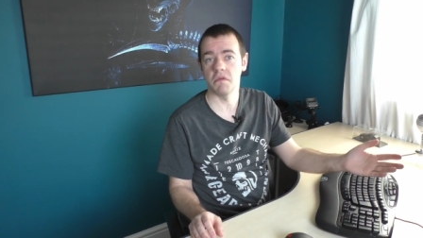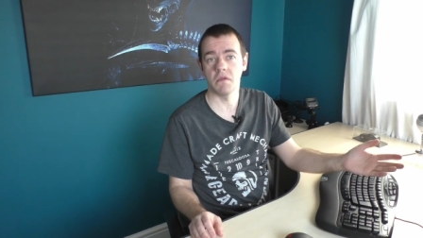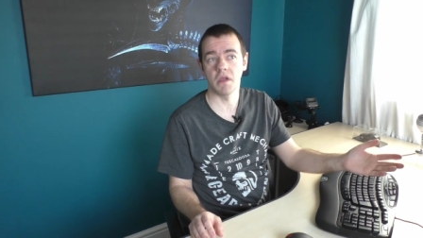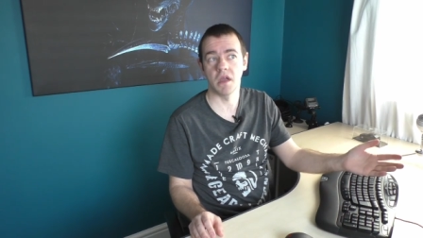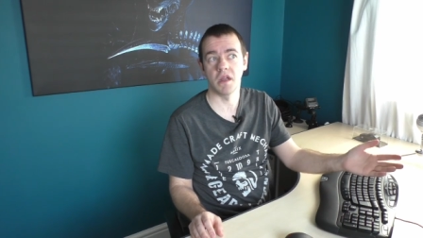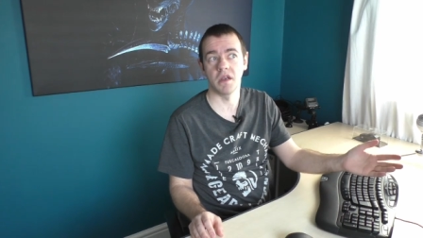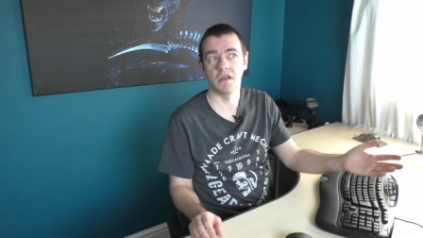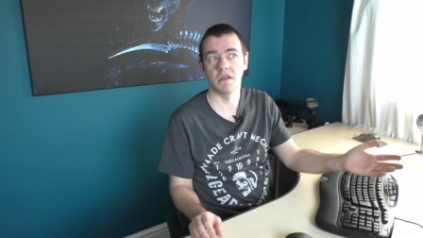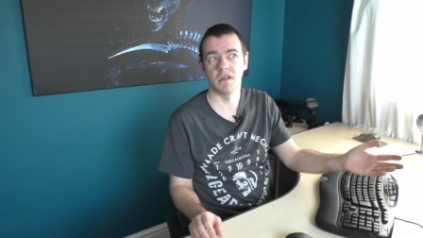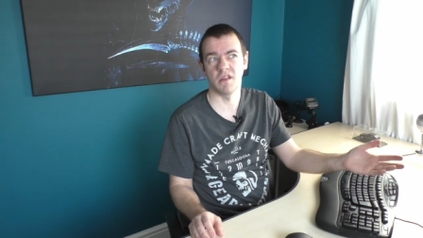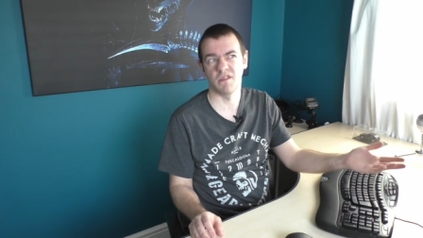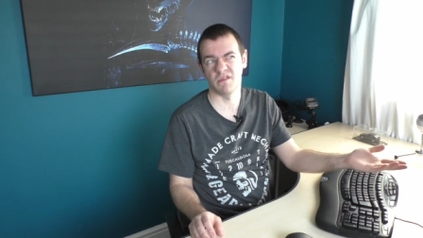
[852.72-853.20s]

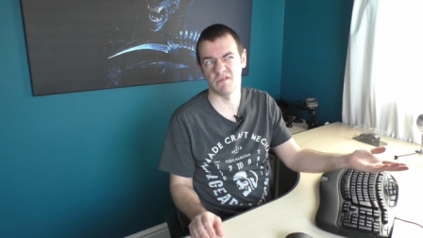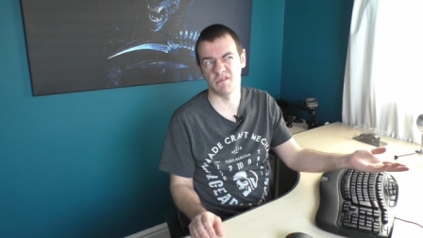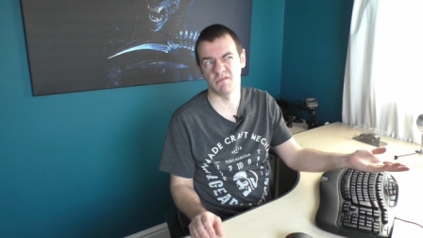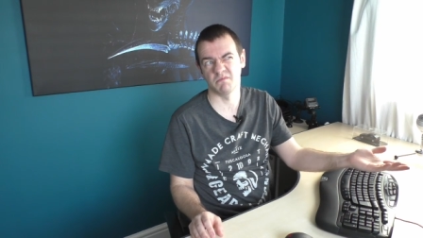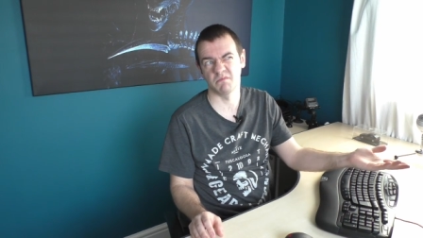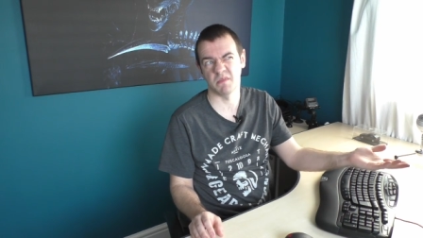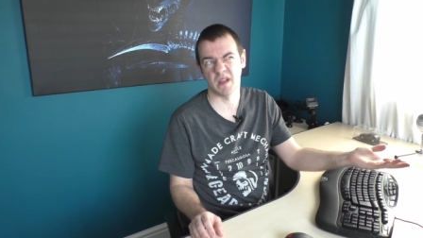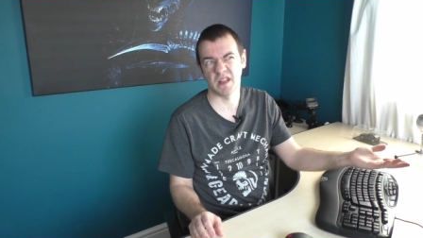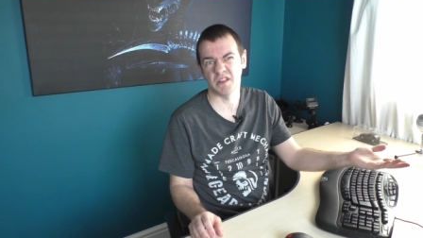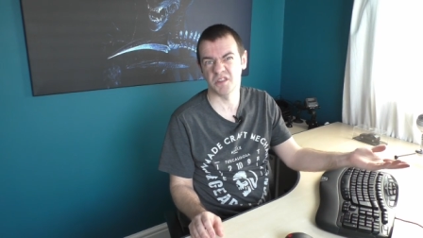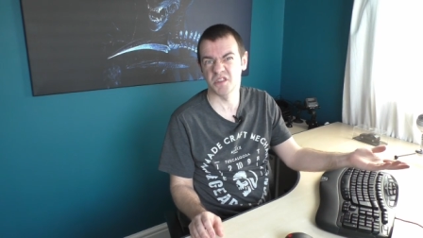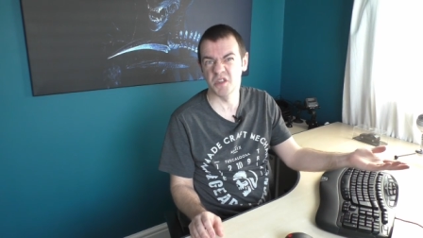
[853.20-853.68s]
and
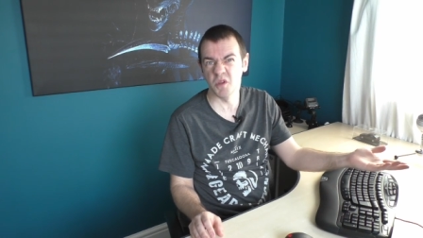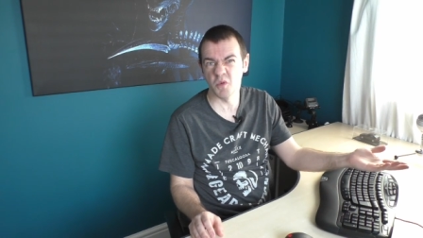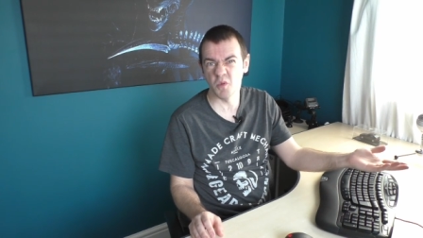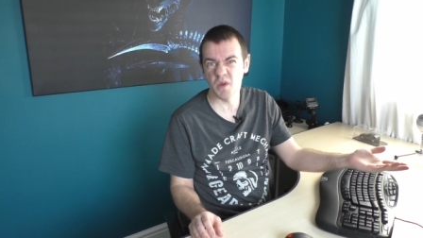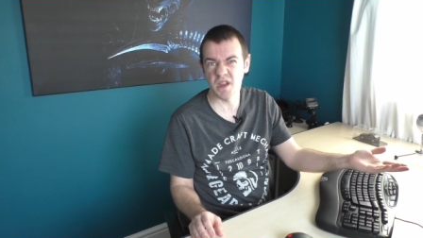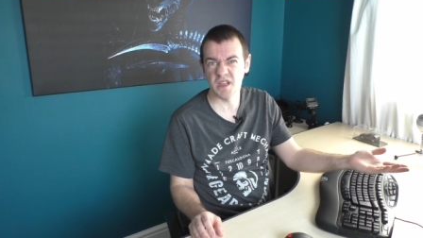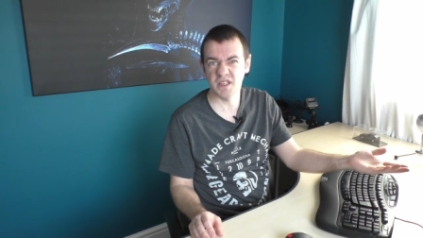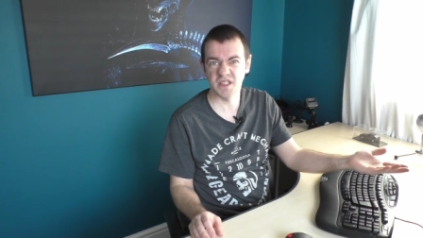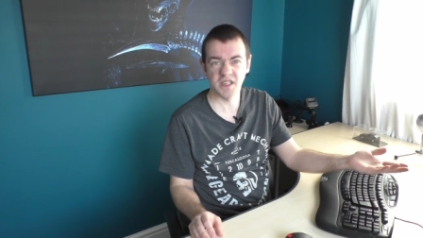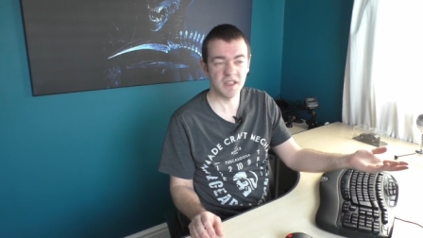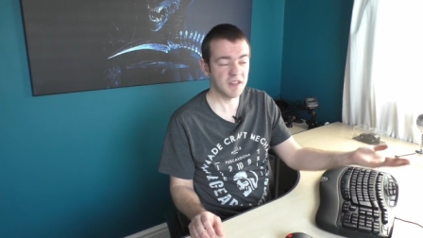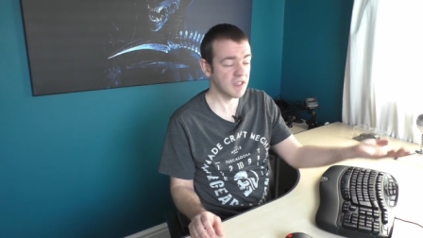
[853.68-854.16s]
about two
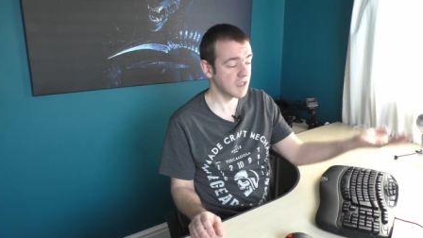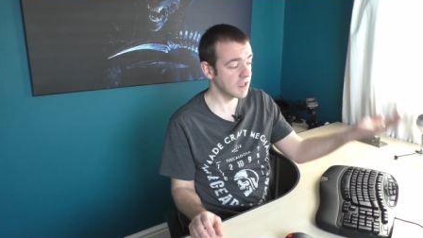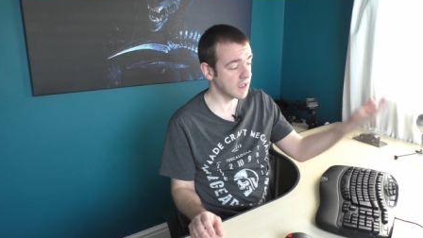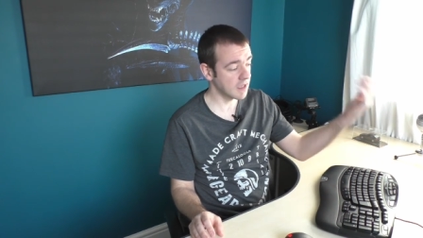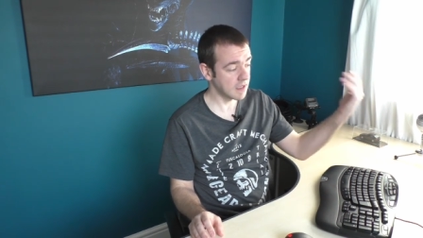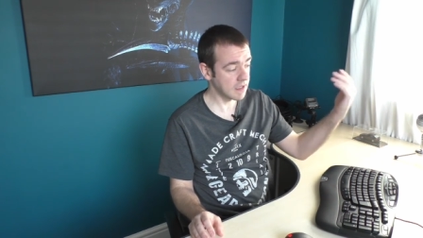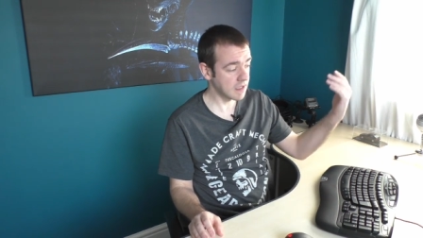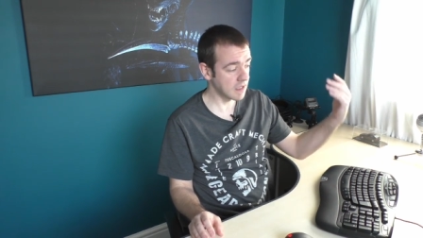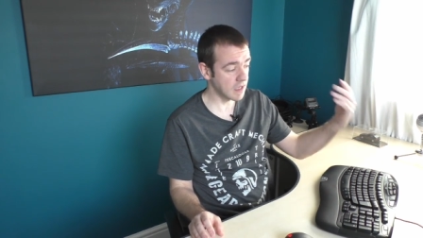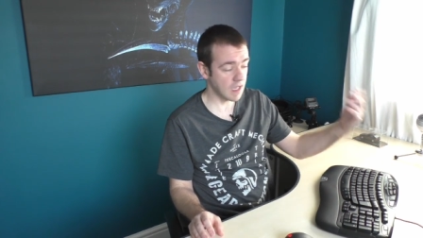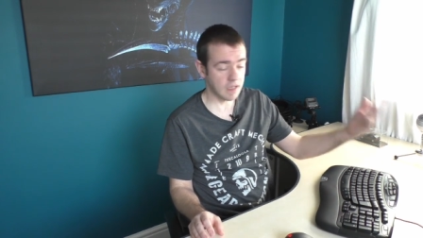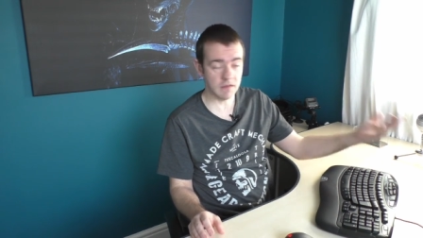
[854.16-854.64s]
weeks, I
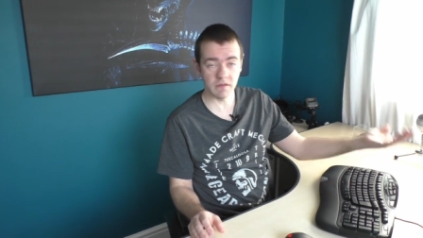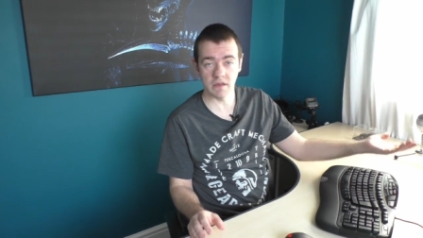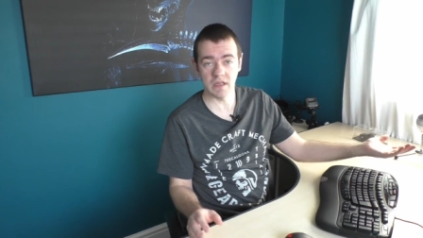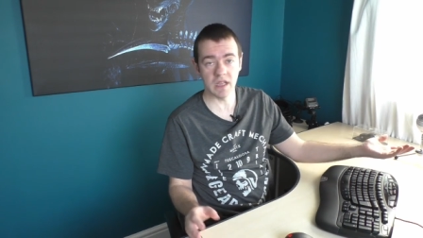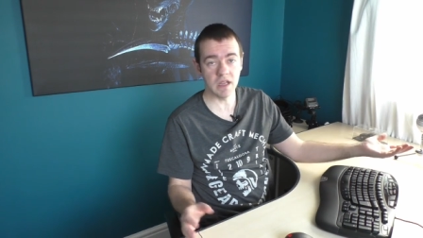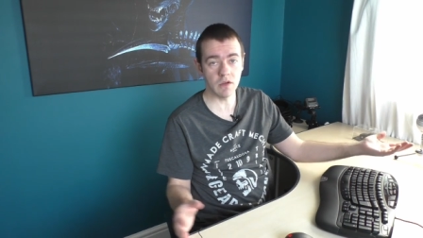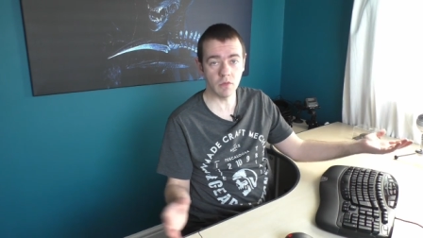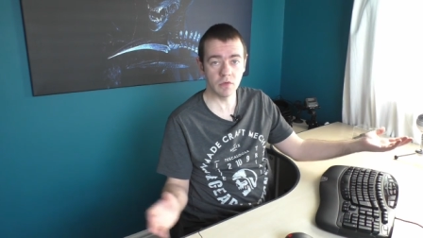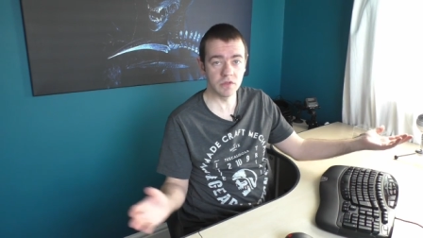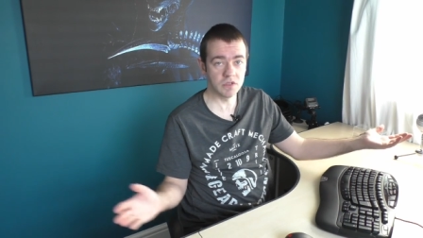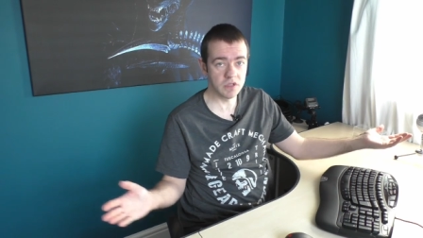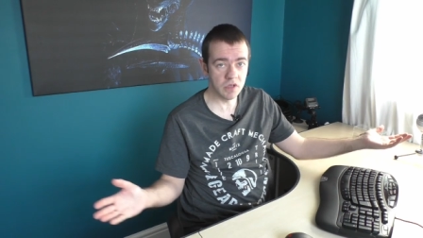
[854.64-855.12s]
think,
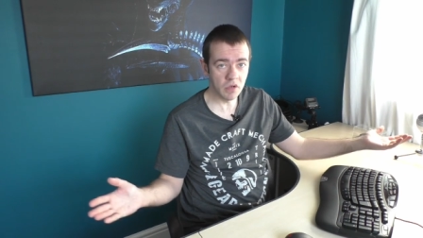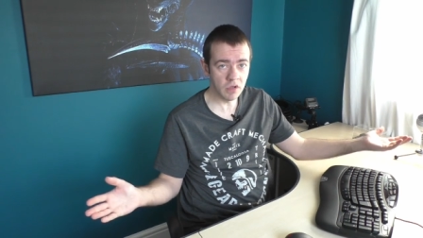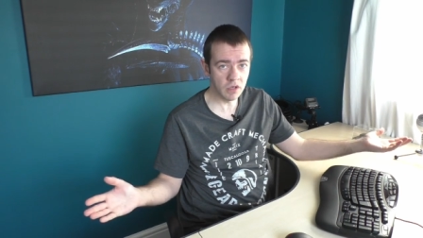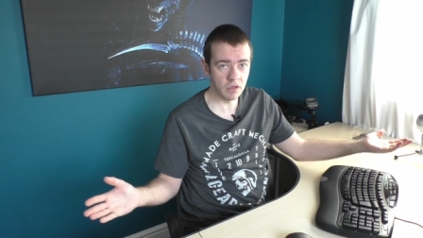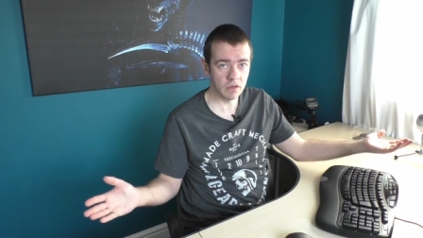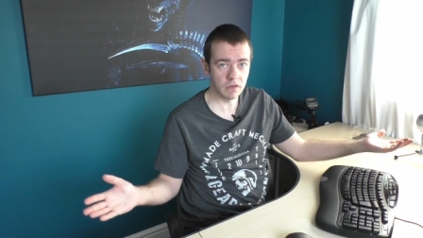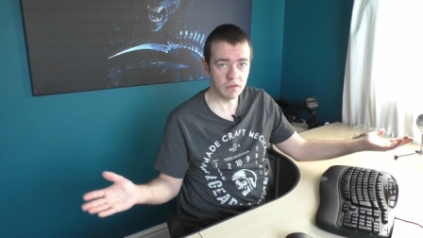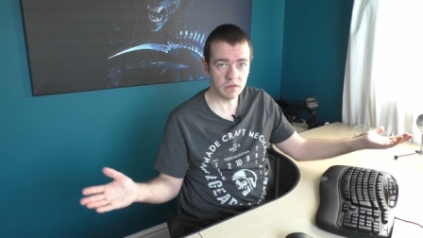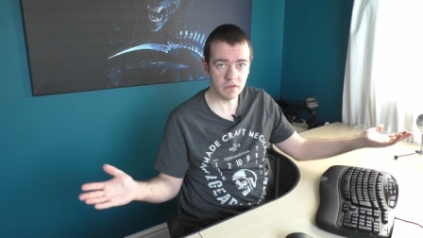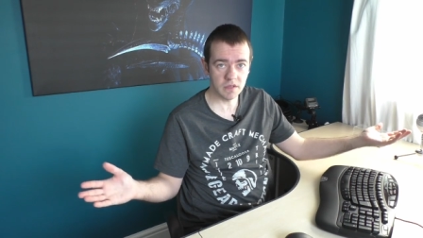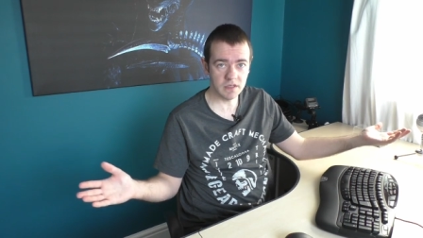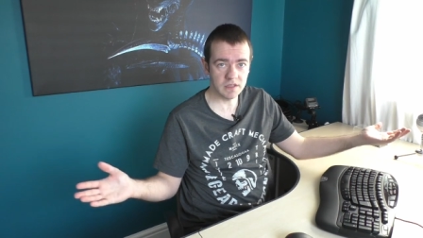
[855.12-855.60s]
it was done.